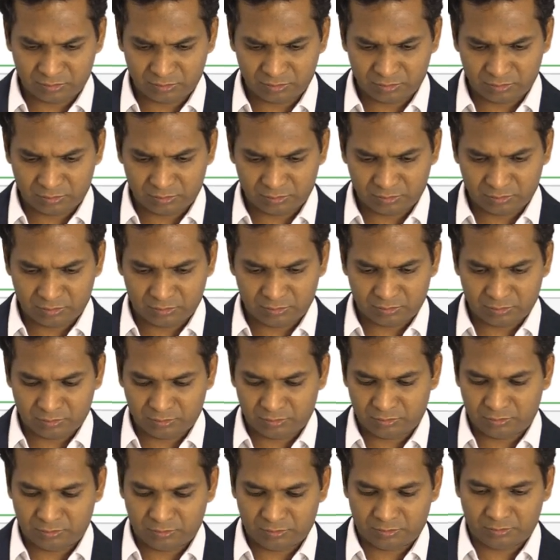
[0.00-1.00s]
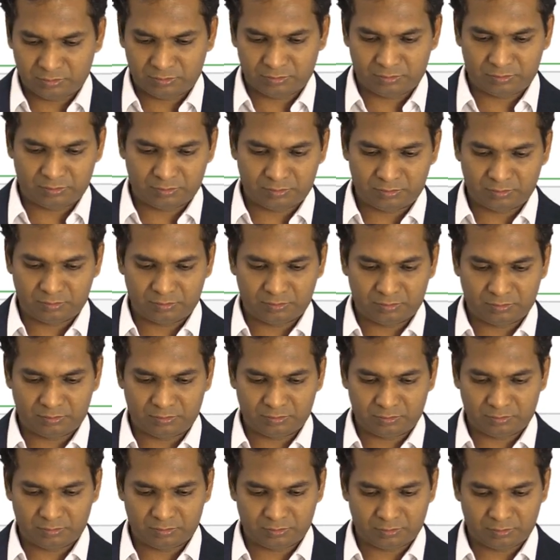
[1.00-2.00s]

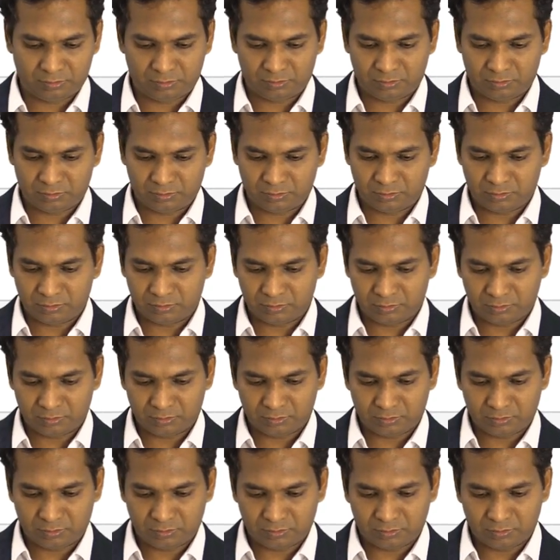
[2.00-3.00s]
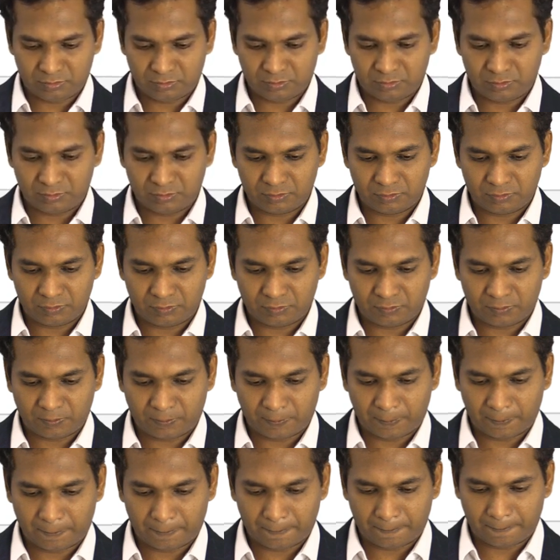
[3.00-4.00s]

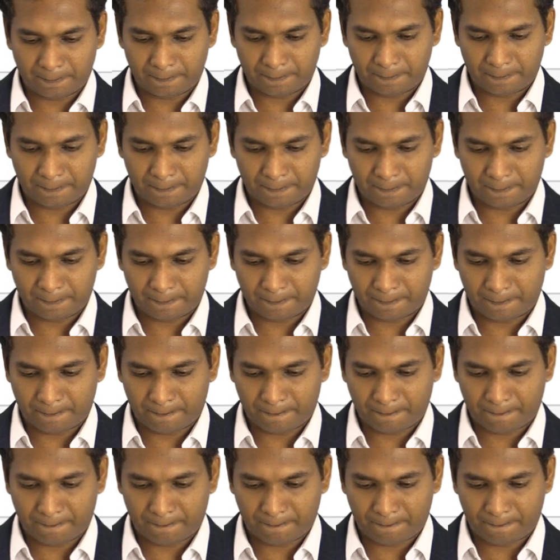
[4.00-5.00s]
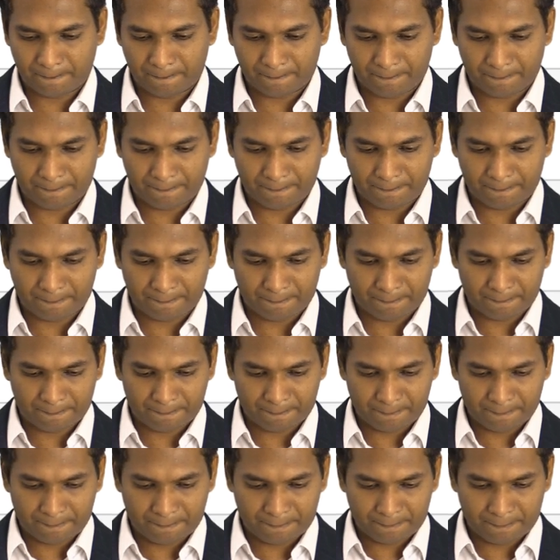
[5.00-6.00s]

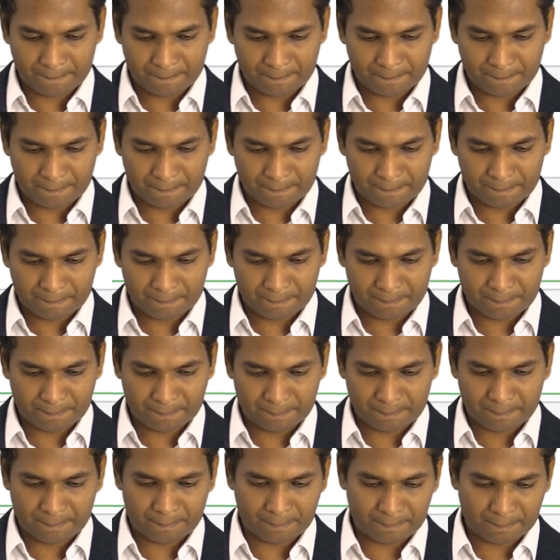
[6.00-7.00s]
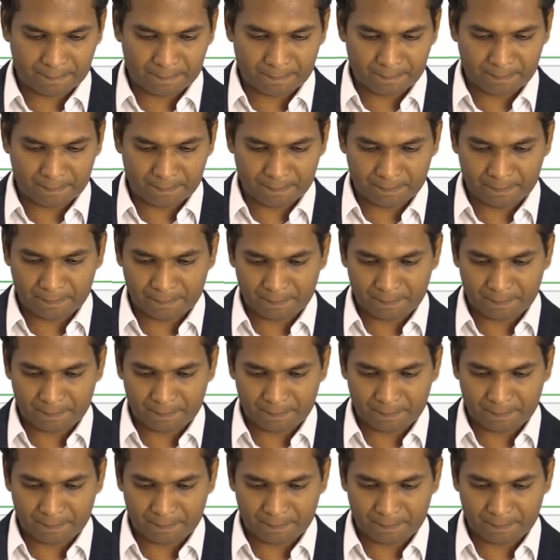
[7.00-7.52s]
(no one is talking)